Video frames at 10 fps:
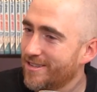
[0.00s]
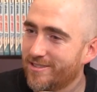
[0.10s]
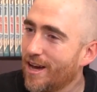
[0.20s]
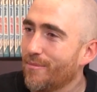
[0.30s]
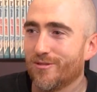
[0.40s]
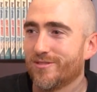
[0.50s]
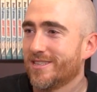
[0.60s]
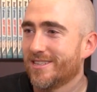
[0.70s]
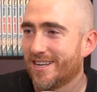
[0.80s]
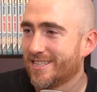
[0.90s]
doubled in
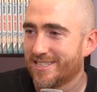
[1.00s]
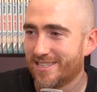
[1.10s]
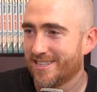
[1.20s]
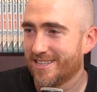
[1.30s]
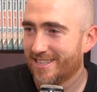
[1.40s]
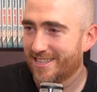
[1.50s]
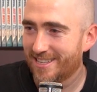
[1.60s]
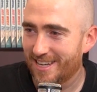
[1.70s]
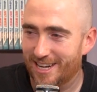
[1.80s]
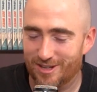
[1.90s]
the last year.
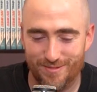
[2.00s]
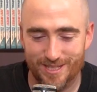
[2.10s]
100%.